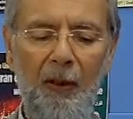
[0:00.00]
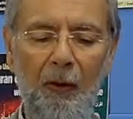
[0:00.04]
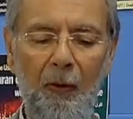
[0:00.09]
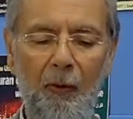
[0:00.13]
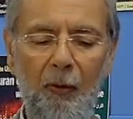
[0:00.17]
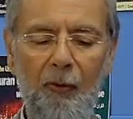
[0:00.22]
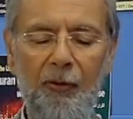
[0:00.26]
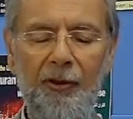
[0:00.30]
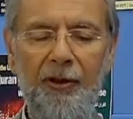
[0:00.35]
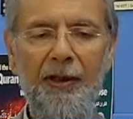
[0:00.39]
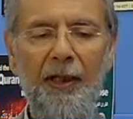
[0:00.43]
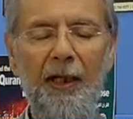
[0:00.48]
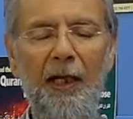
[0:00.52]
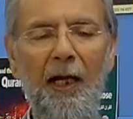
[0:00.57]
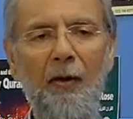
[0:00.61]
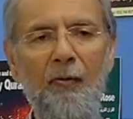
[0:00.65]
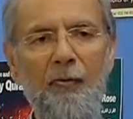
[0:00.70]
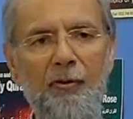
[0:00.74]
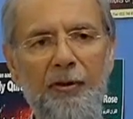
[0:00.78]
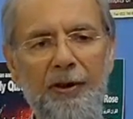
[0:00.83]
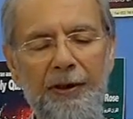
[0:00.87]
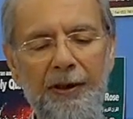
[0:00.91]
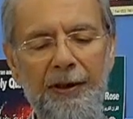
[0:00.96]
or this
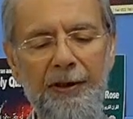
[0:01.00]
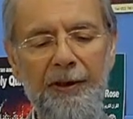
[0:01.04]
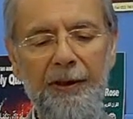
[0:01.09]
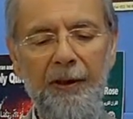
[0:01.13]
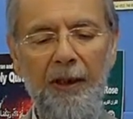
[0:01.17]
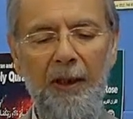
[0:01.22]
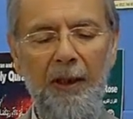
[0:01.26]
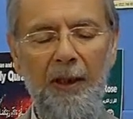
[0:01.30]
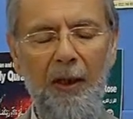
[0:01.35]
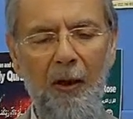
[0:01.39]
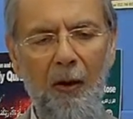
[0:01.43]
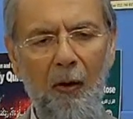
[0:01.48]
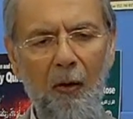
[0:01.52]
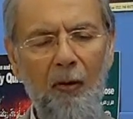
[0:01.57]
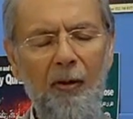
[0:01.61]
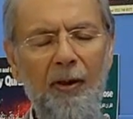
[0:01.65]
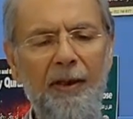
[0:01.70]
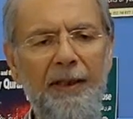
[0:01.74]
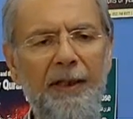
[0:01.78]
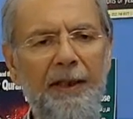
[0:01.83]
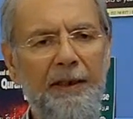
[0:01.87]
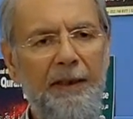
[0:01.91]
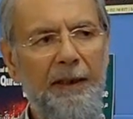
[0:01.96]
allowance is,
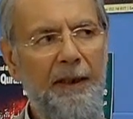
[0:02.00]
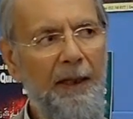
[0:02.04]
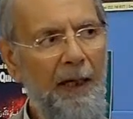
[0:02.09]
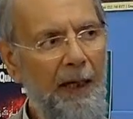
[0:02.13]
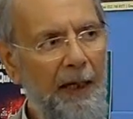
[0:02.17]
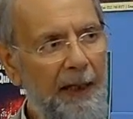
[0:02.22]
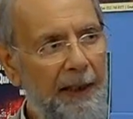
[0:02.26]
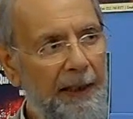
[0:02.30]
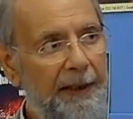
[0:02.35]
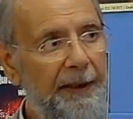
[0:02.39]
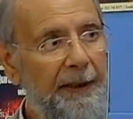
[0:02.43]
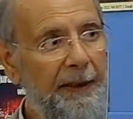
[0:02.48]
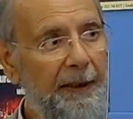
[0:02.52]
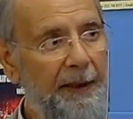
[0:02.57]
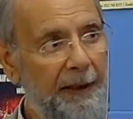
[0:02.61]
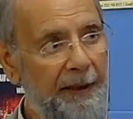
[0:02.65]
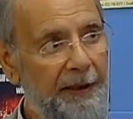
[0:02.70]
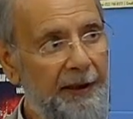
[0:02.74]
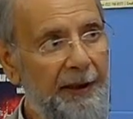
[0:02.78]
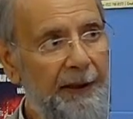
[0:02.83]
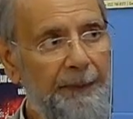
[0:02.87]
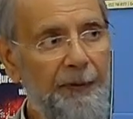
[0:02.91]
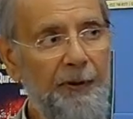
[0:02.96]
only under highly
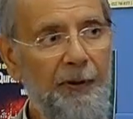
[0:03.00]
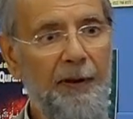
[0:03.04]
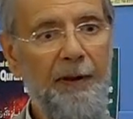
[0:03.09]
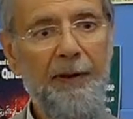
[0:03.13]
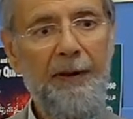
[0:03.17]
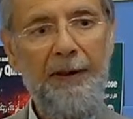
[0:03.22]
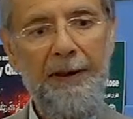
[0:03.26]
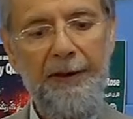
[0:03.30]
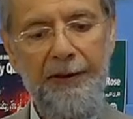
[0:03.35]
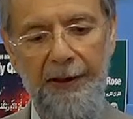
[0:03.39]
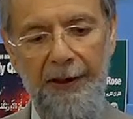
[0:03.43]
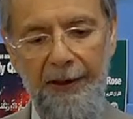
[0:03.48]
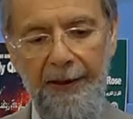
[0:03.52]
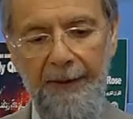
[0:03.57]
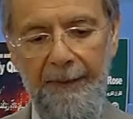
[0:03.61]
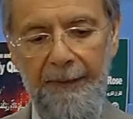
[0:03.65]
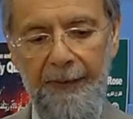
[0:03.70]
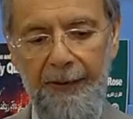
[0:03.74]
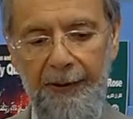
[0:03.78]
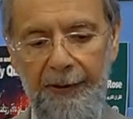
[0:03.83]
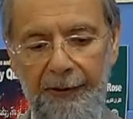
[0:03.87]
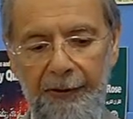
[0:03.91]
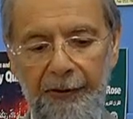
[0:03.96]
exceptional
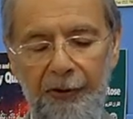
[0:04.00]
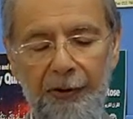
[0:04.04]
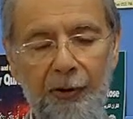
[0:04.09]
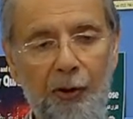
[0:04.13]
circumstances.